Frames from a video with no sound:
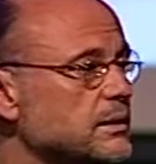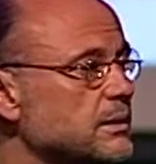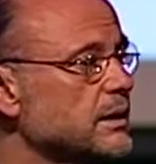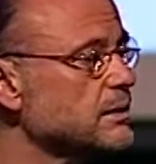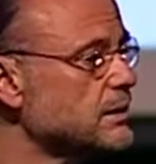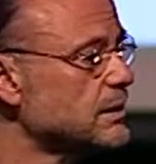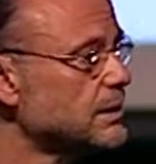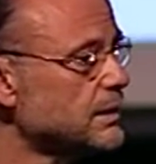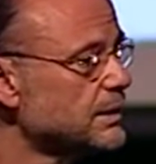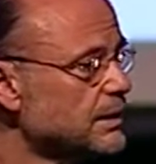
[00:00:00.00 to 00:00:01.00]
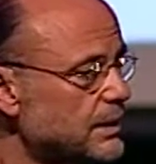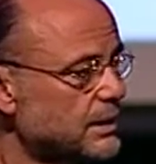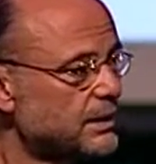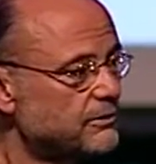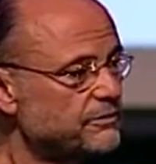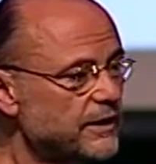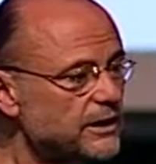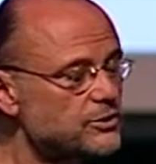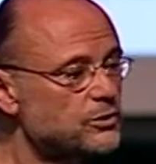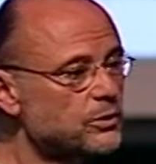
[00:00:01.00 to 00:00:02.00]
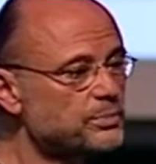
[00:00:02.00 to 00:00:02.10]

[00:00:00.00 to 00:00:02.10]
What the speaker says: and then fell into